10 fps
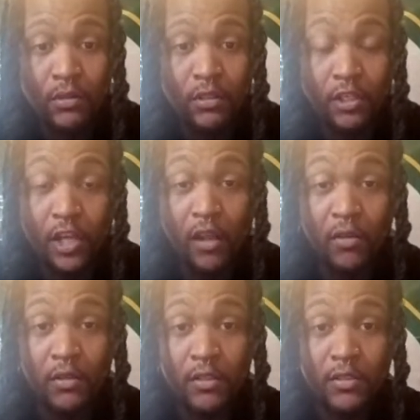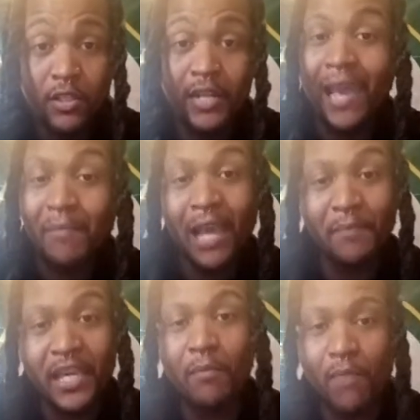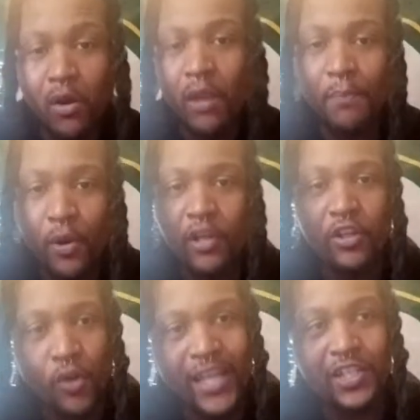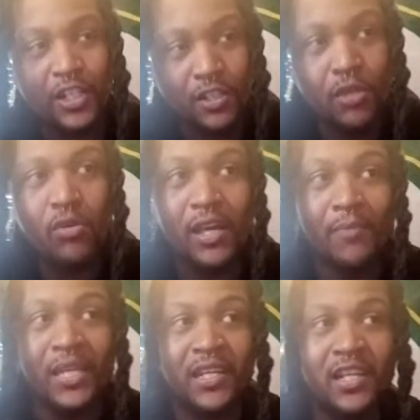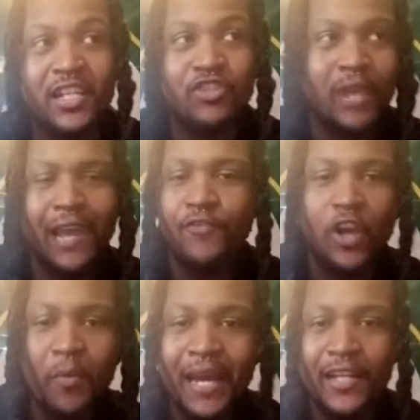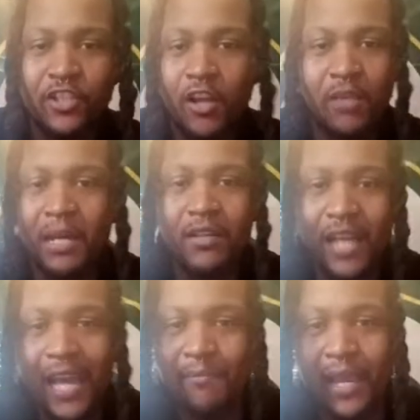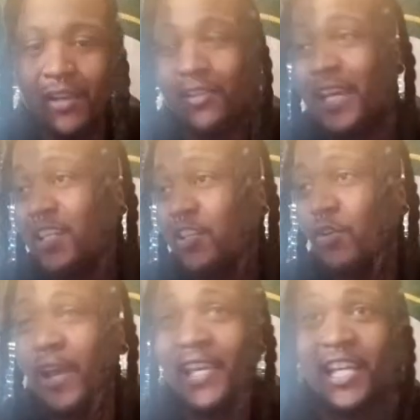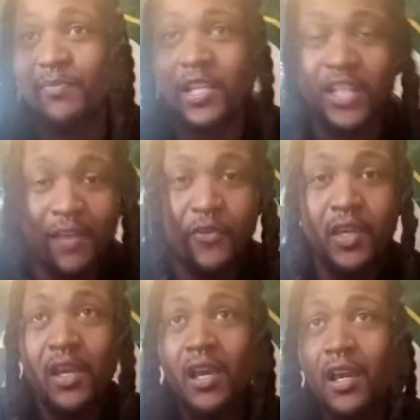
know. So that might be a more important question, too, coming into this draft. Nobody talking about linebacker. Yes, Quay. Yes, McDuffie.